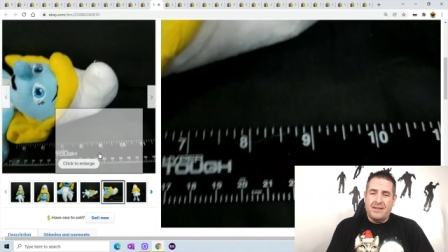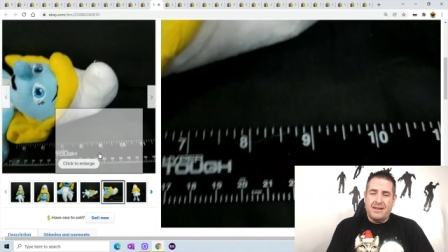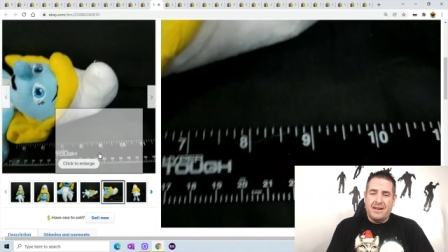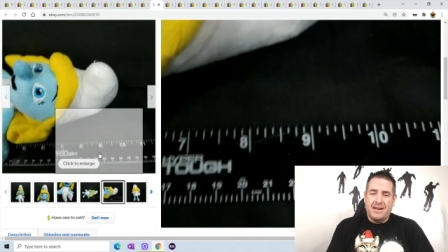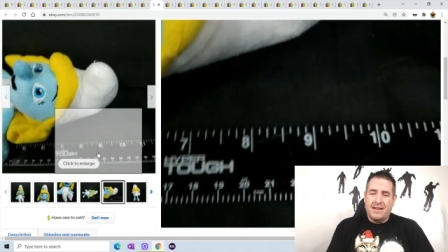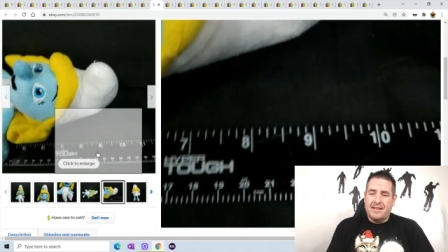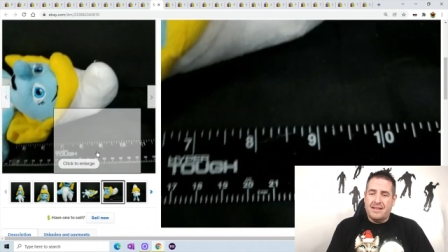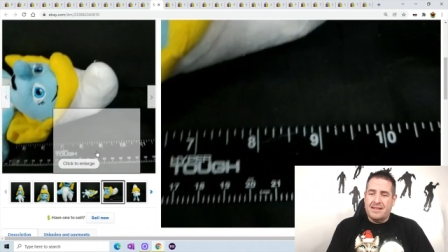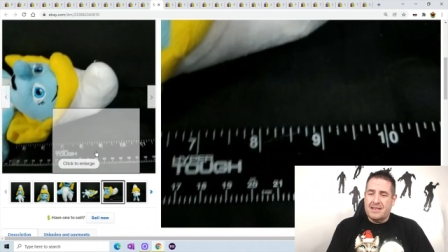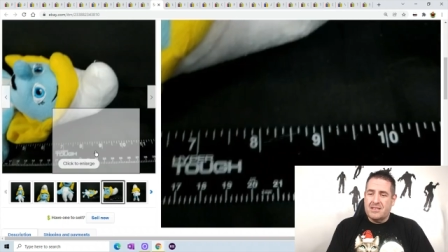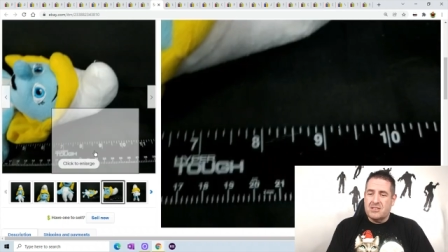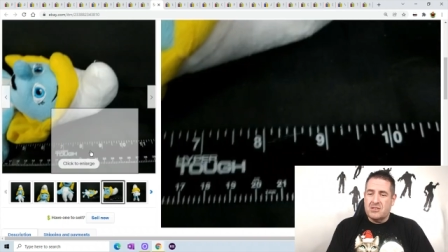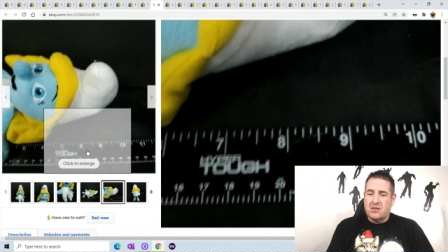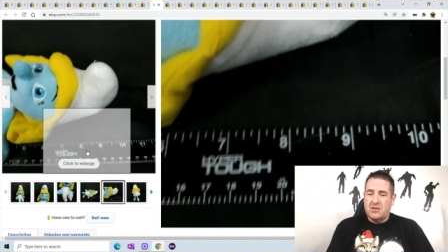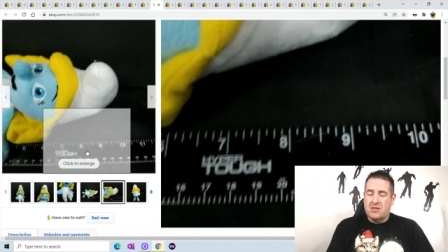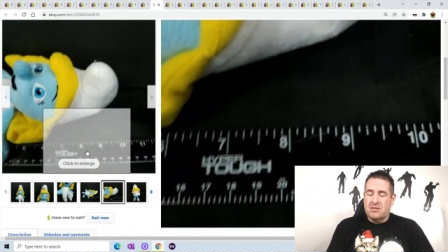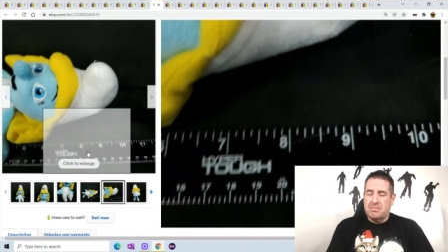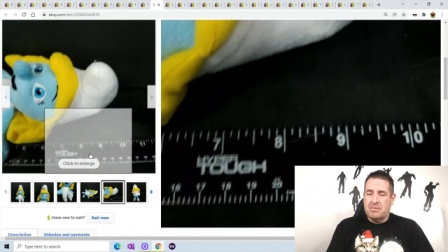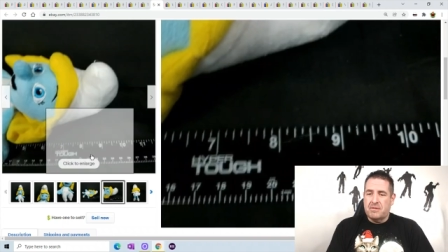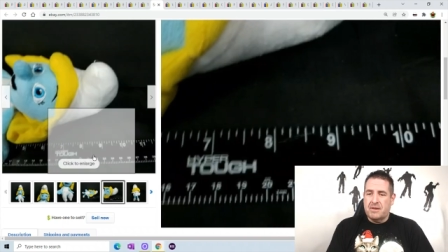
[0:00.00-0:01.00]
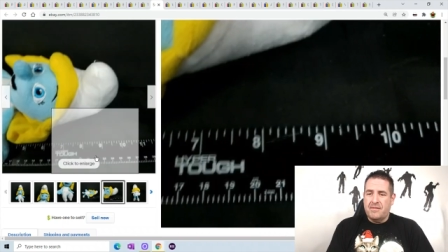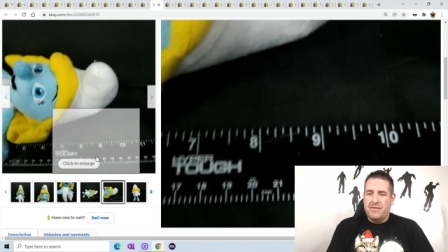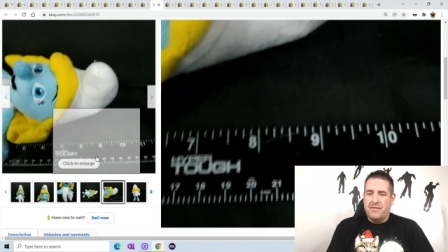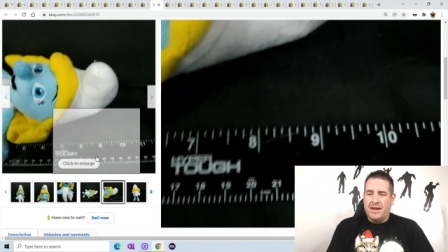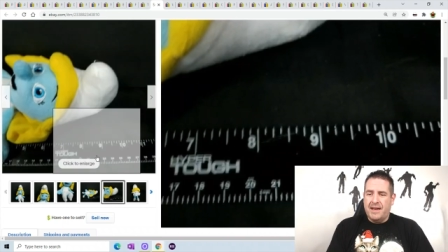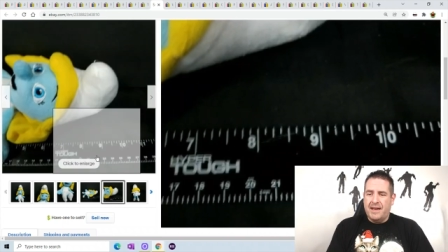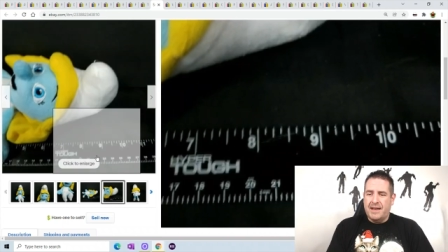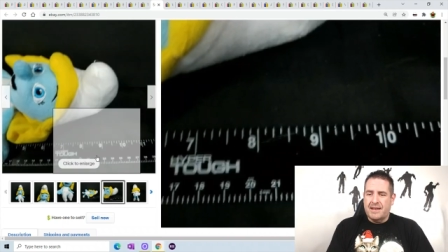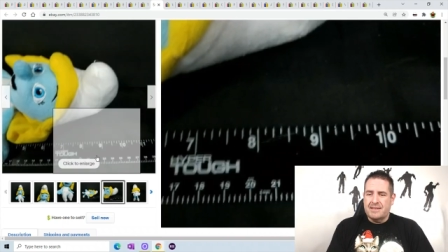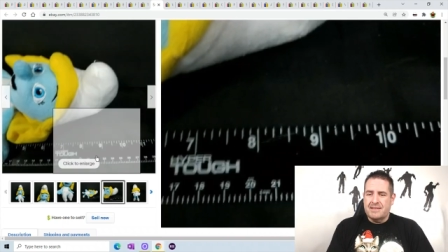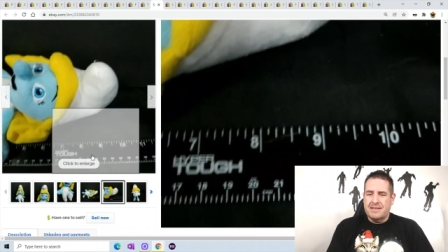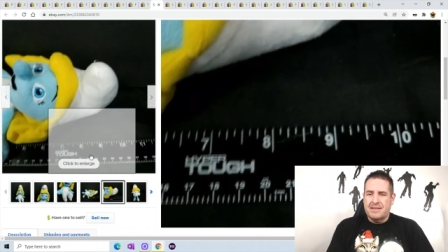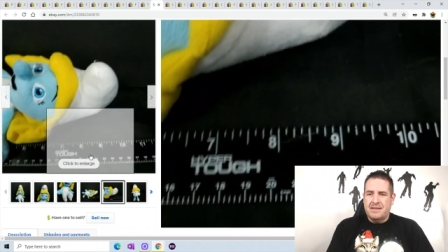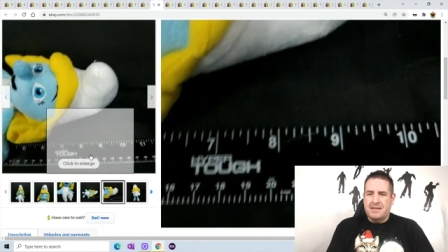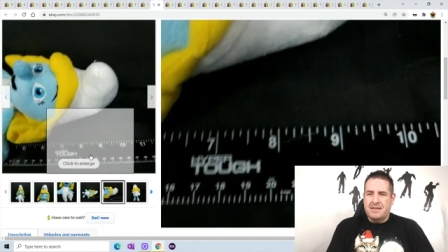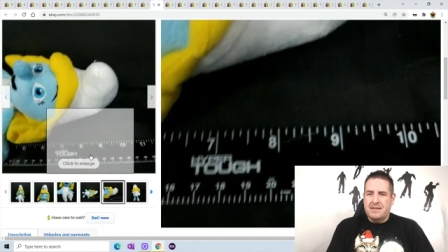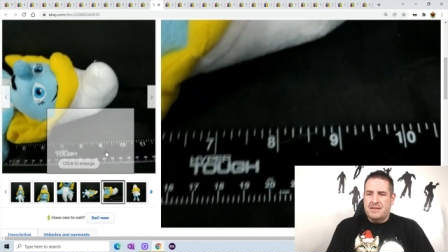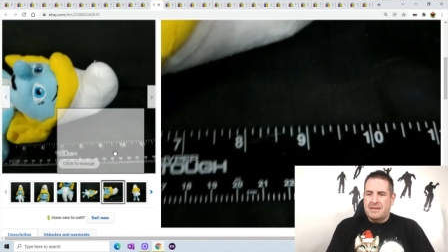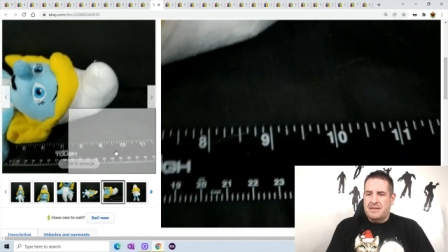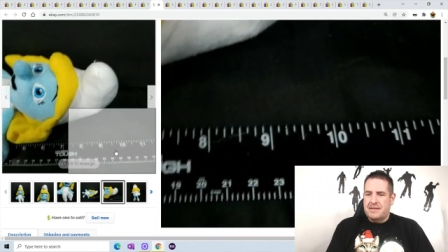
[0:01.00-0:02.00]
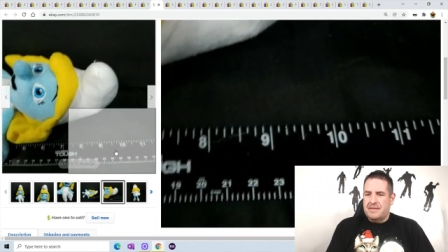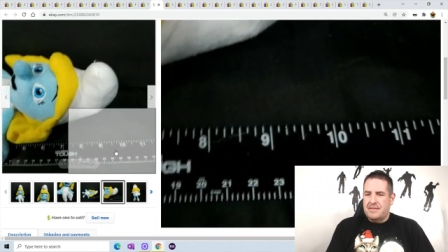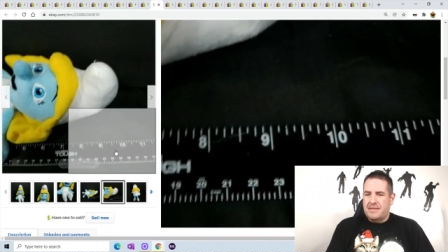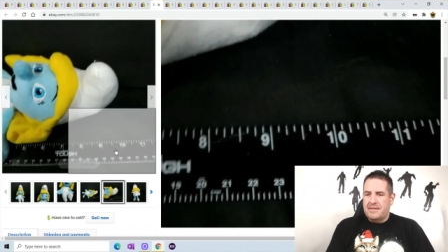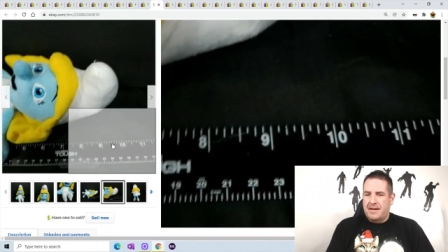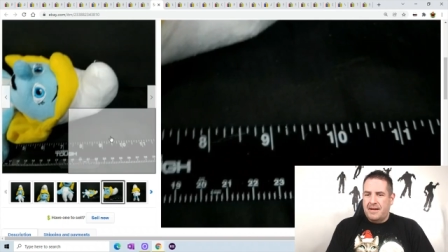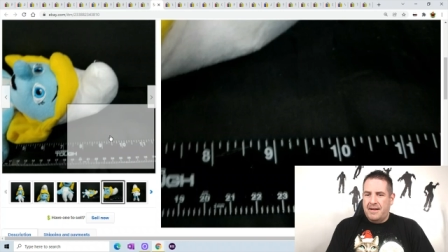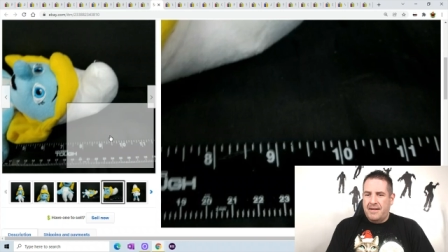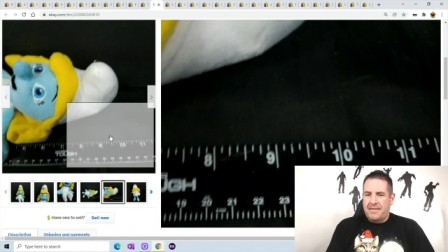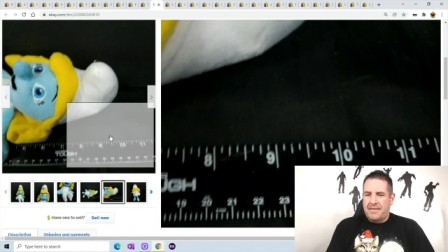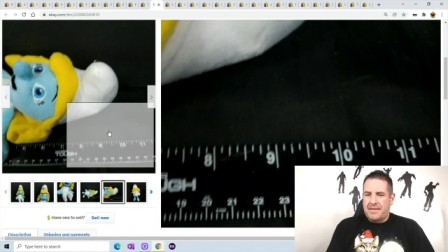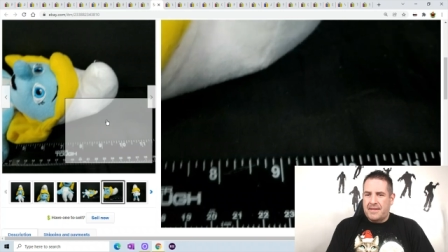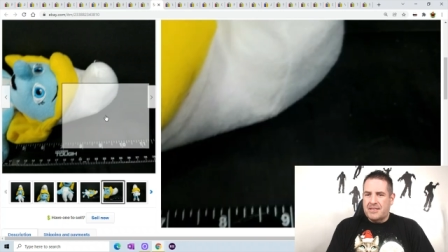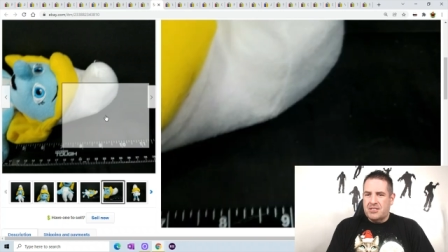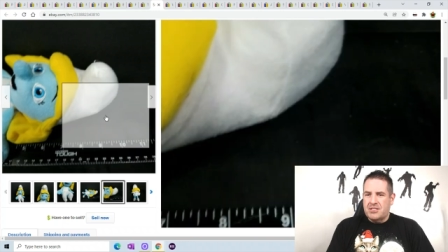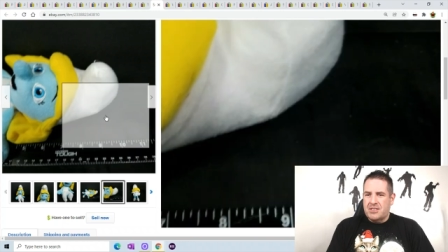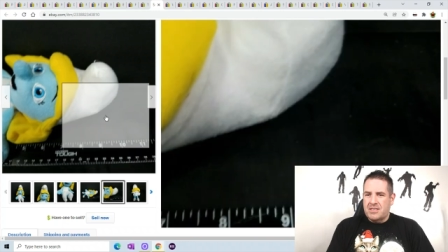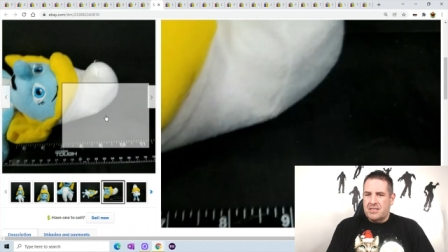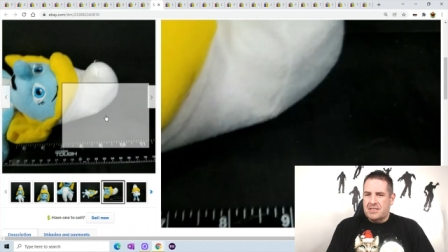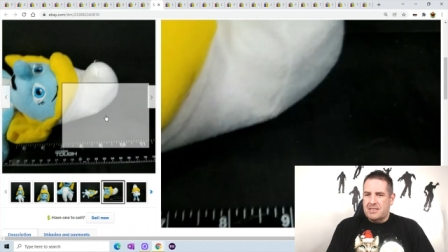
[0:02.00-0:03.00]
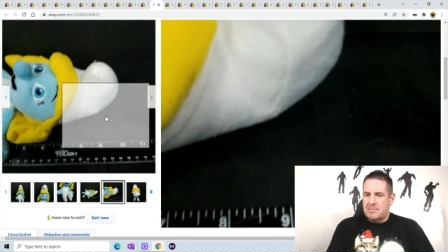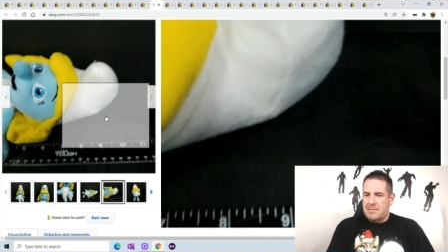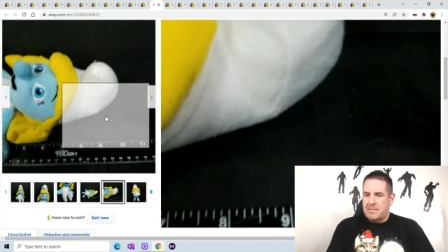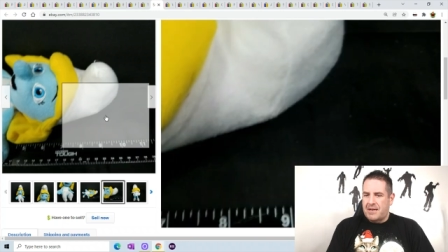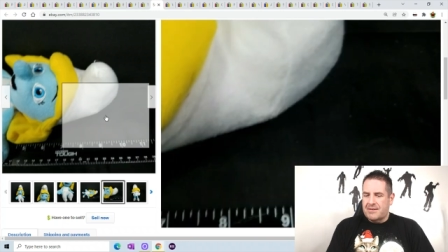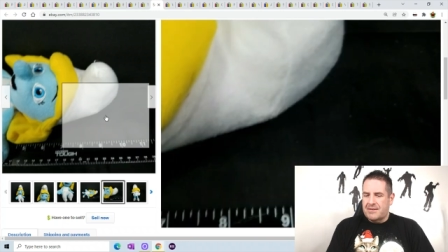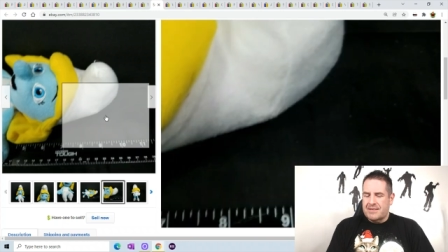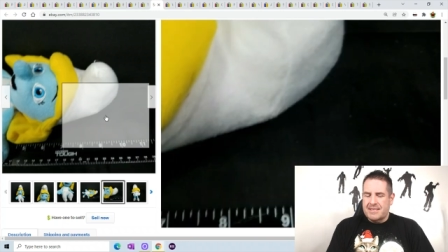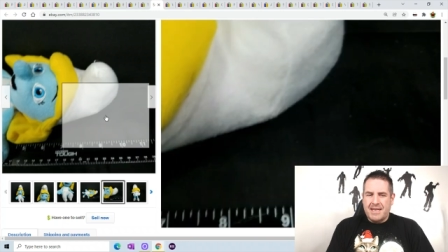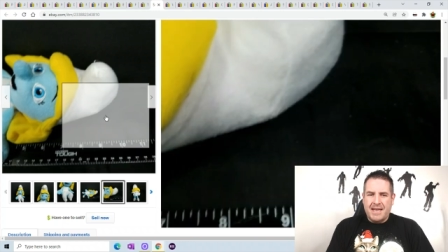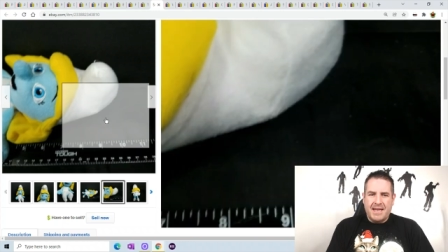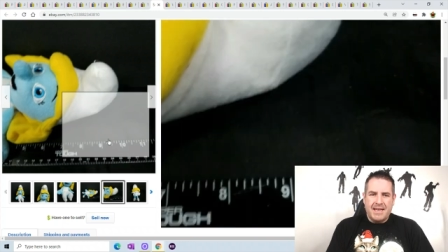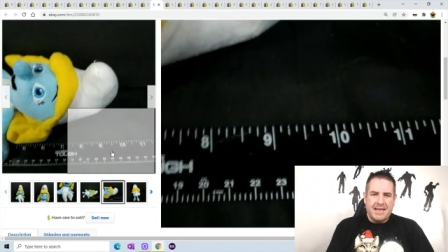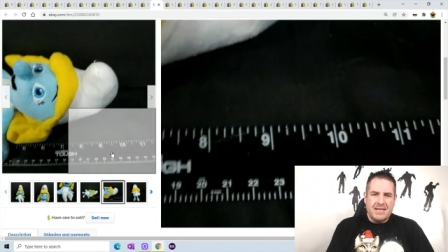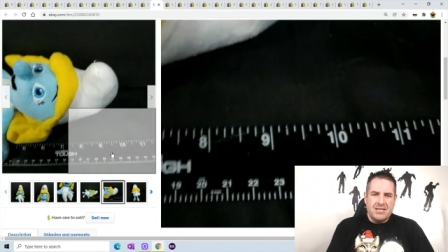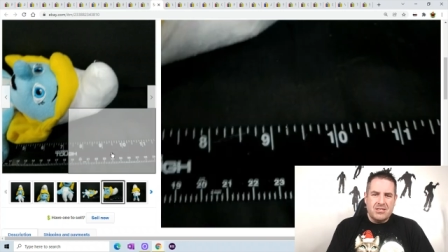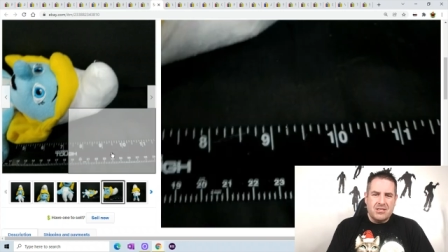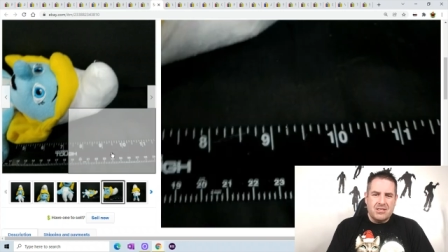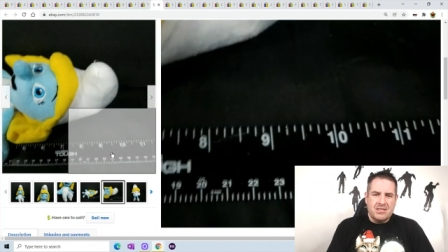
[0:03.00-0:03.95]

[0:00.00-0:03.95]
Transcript: and they sold pretty fast. Um, she's about ten inches